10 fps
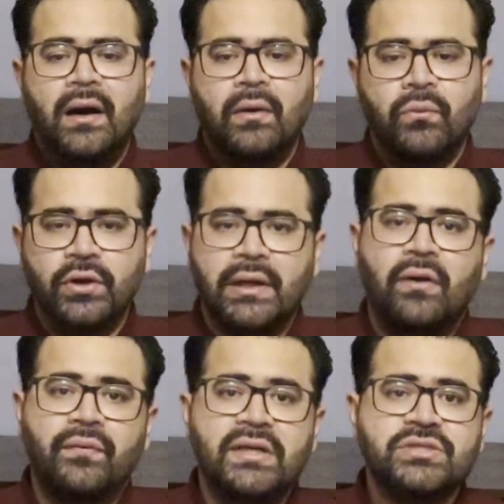
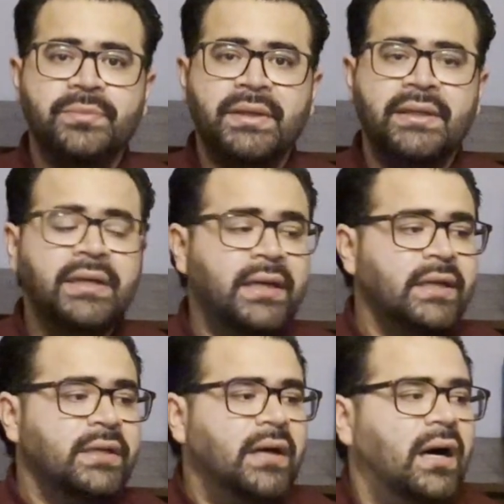workout regimen.
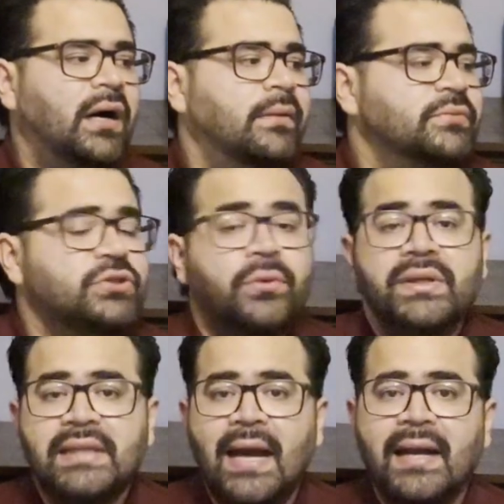So
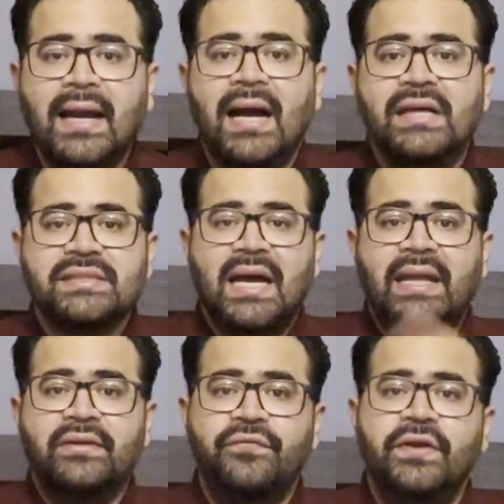with that, guys, I
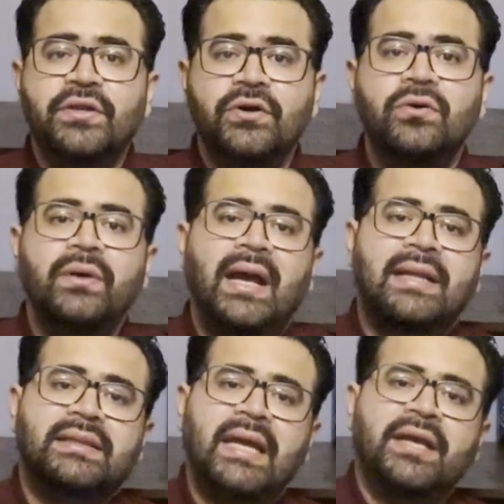end the video,
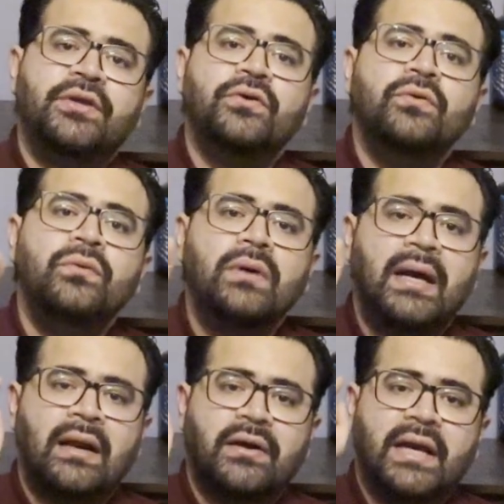and thank you,
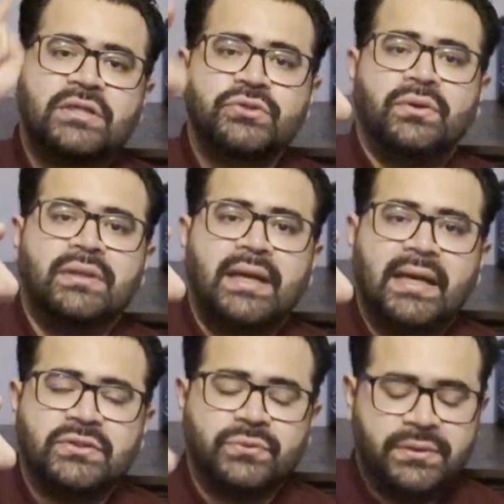and I'll catch you on the
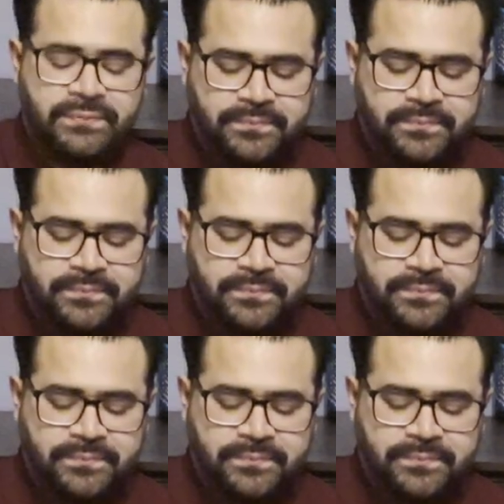next one.